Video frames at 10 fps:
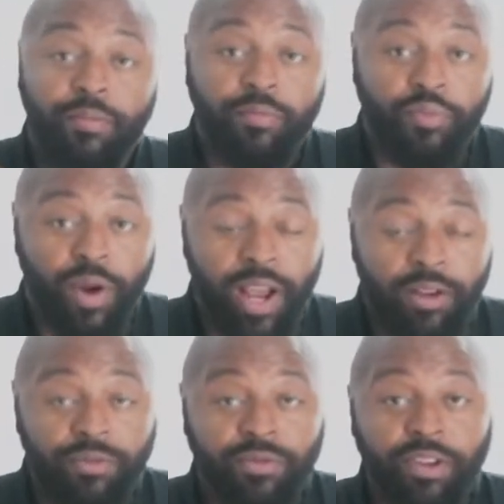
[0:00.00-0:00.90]

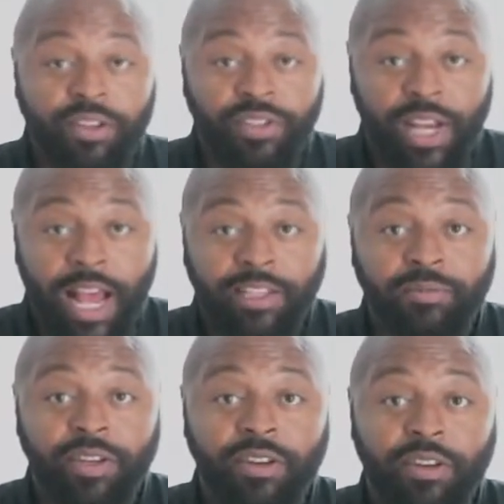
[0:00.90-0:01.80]
brown
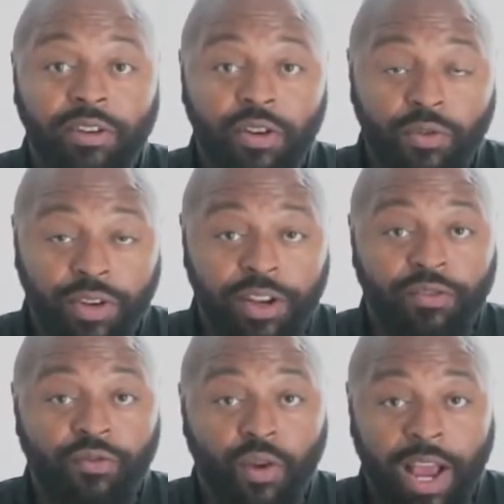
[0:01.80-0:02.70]
jasmine
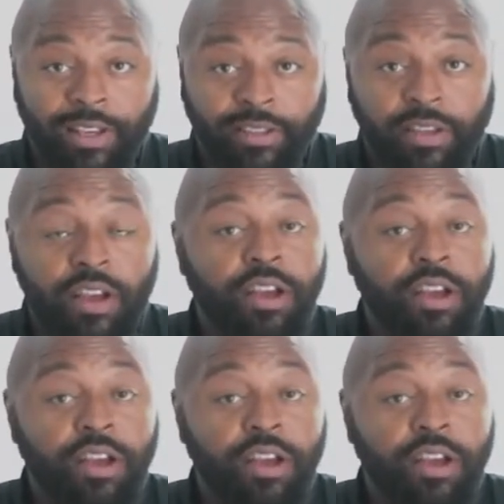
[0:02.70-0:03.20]
coconut rice.